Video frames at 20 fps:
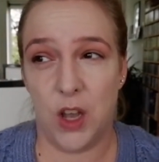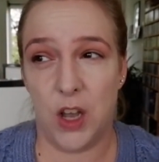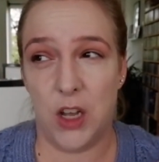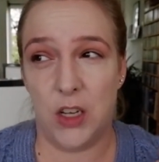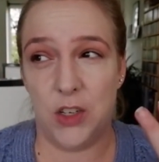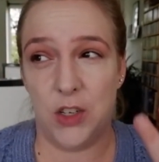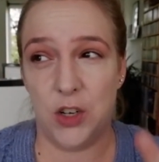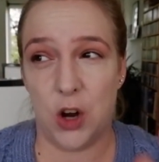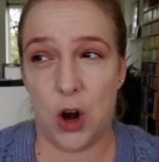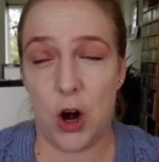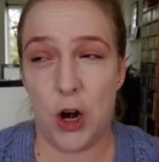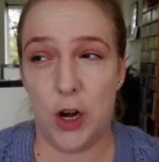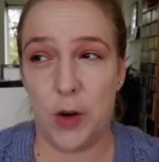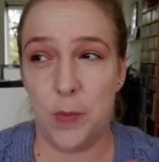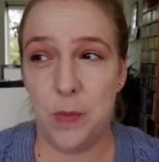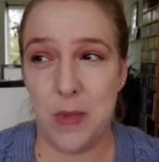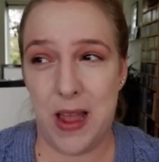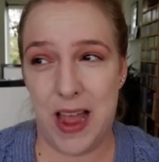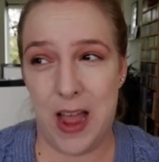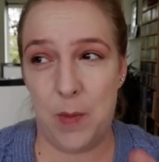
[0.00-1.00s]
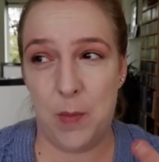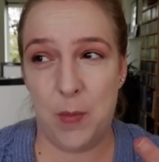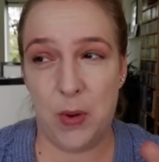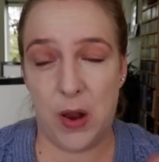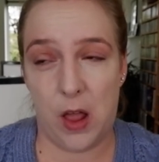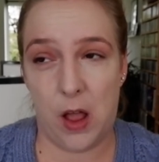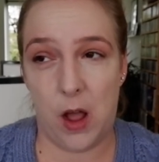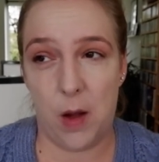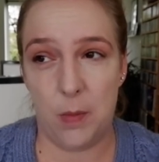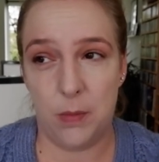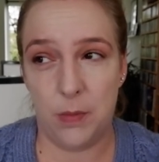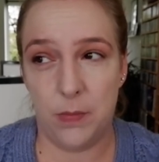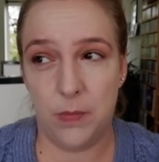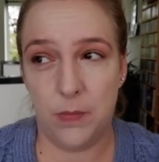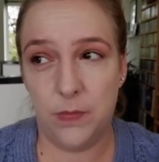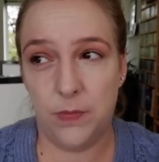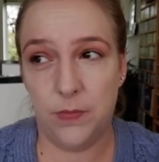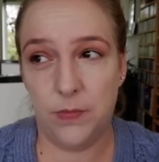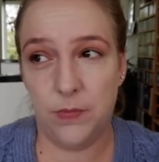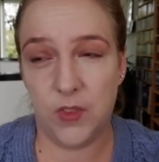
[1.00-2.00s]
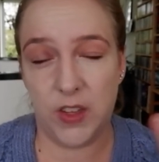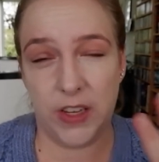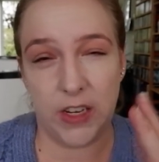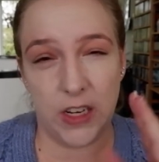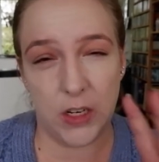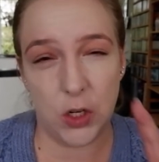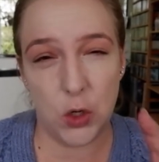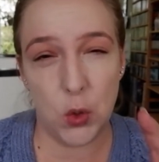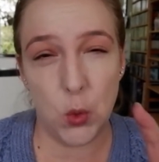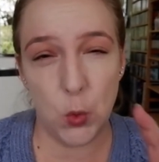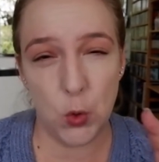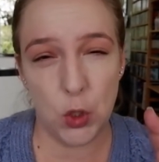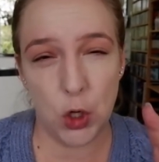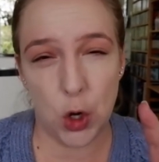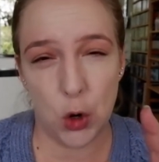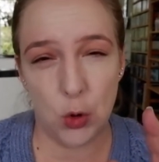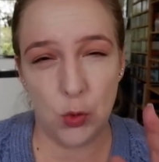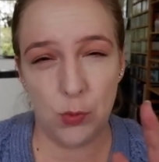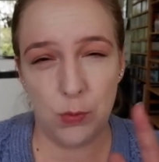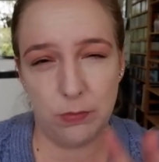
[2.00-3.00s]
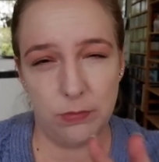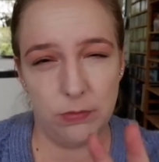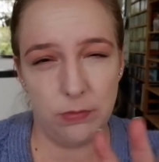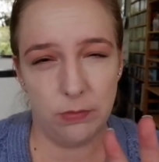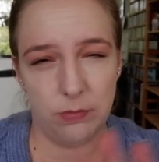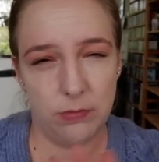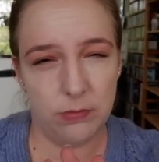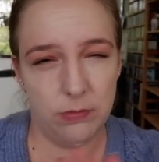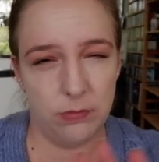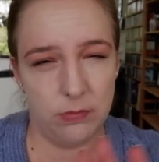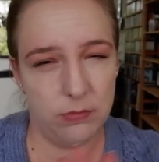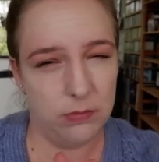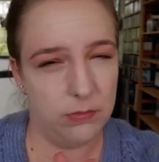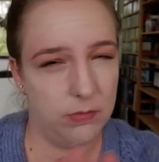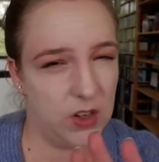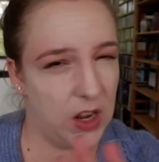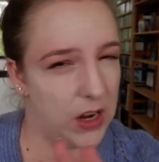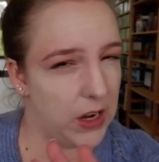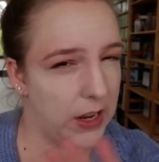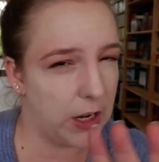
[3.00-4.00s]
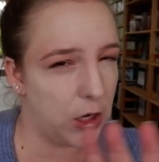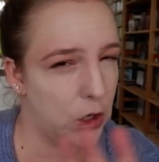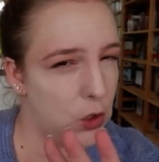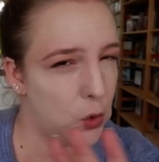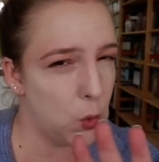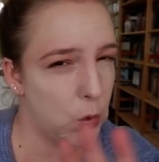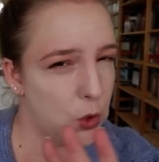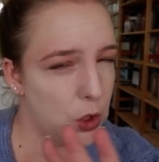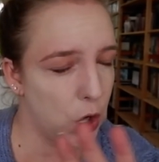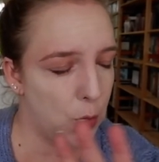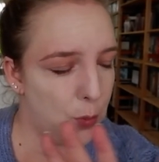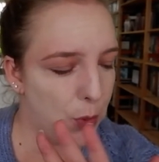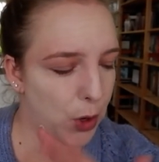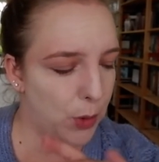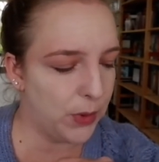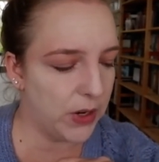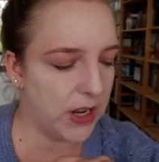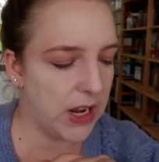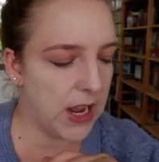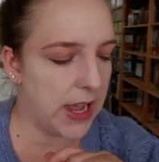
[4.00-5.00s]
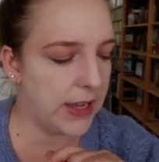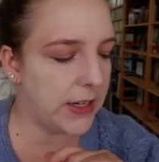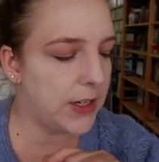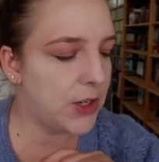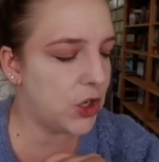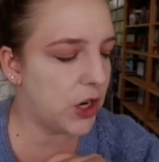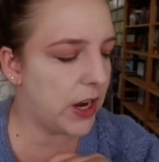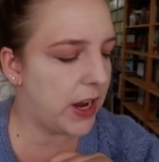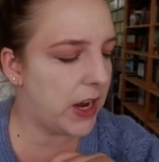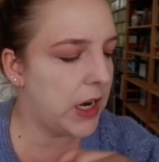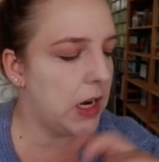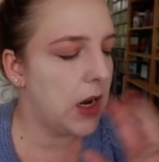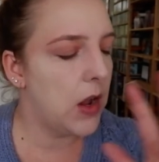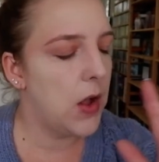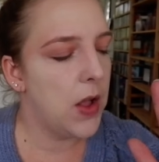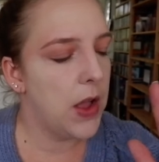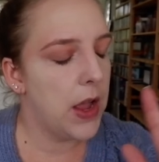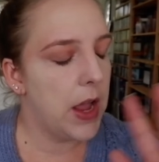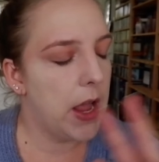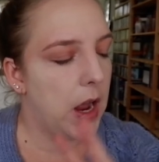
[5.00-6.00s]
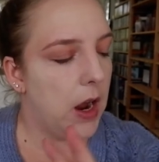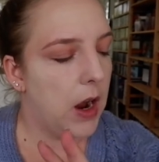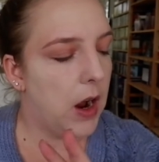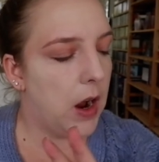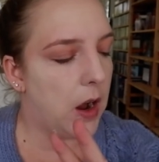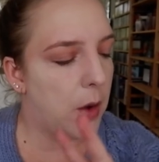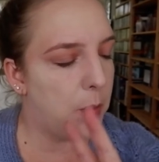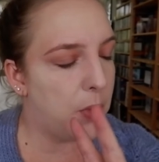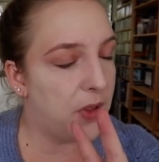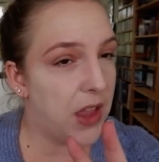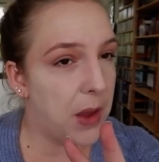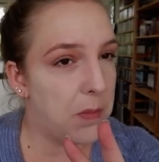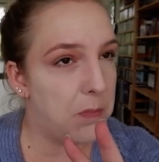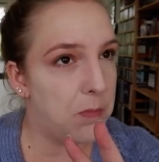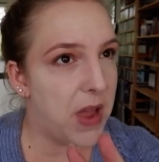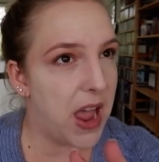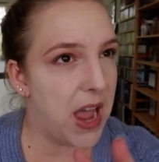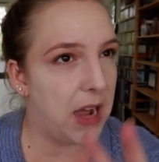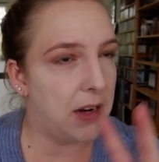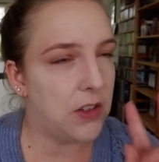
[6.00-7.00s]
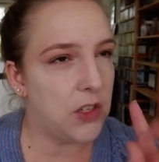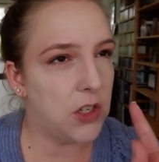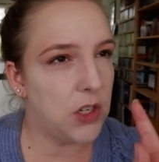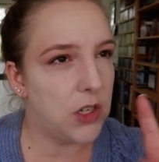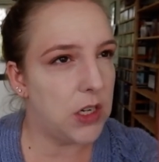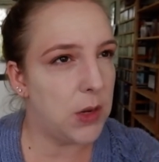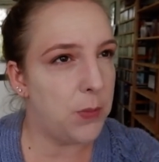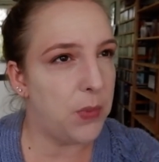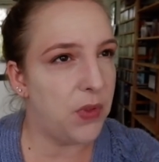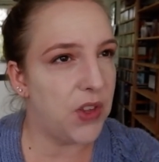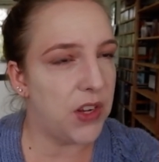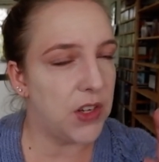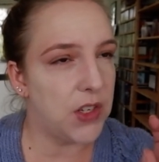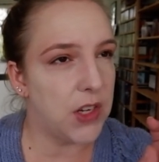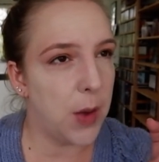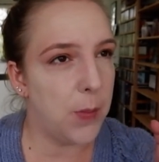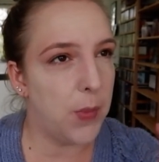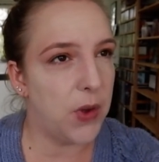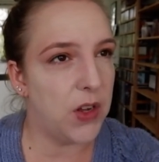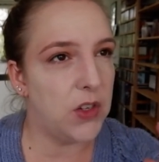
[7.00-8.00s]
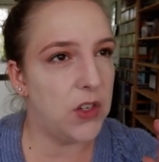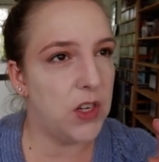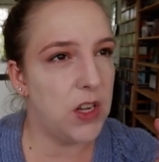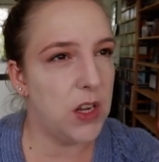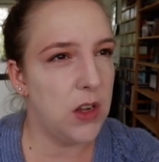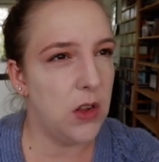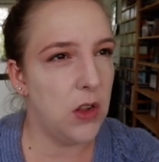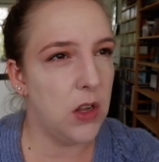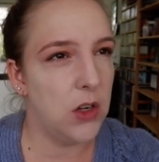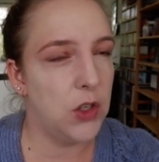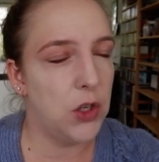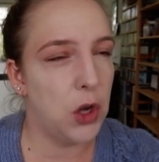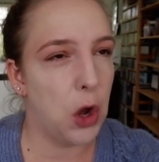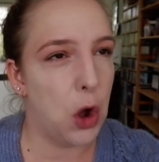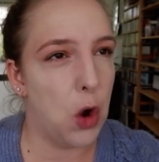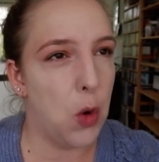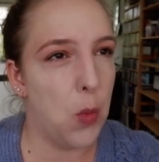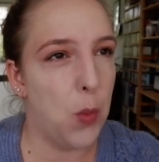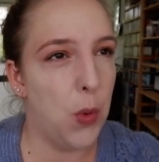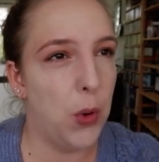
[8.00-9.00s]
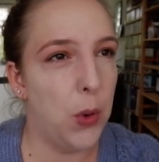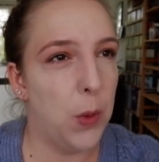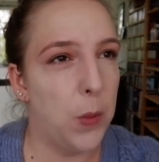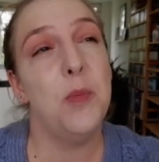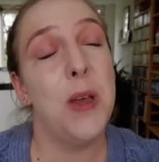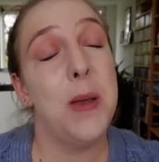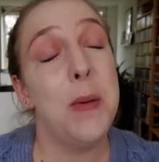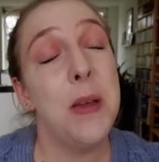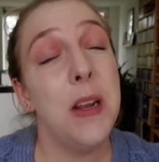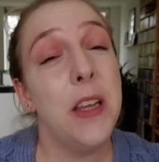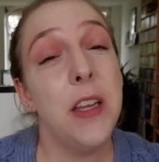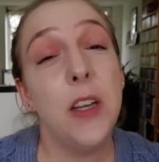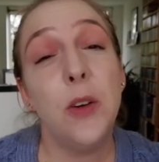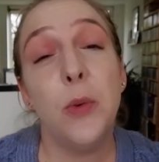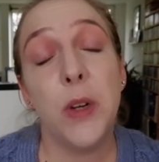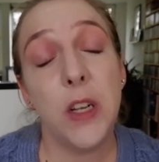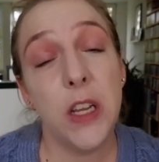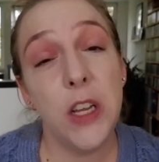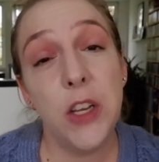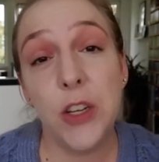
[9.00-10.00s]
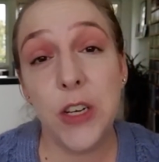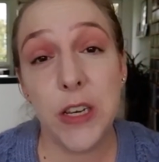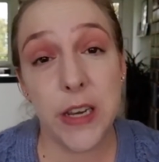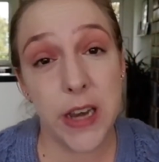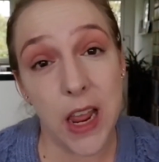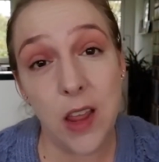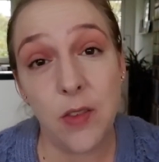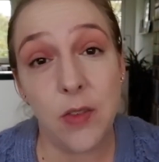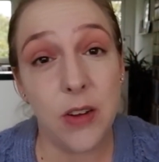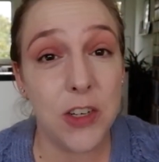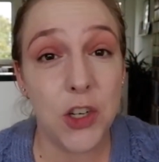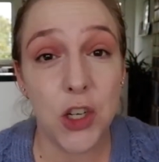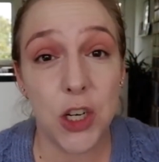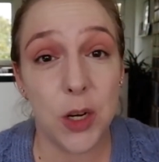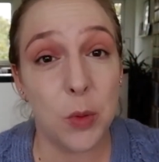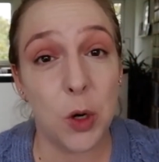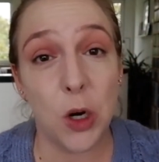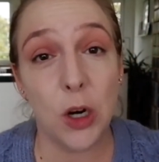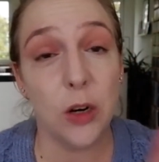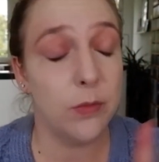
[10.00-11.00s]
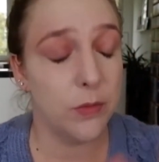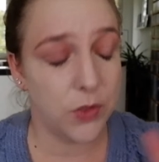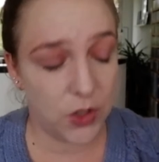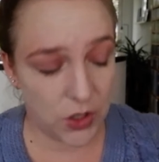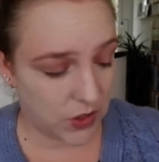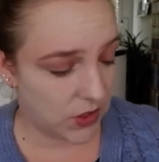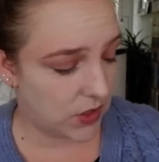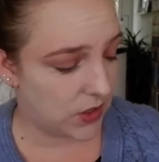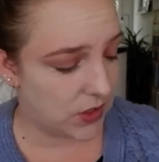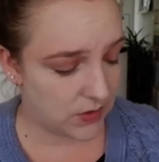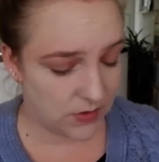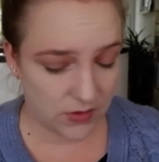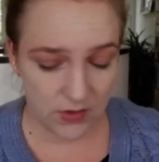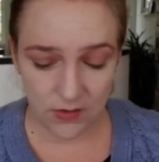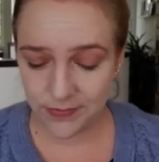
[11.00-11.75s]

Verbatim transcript: a dark matte plum, like a cool tone, like a cool tone purpley kind of shade, uh, but then matte to deepen things up, a teal, a taupe, maybe like a really good navy shimmer. Just,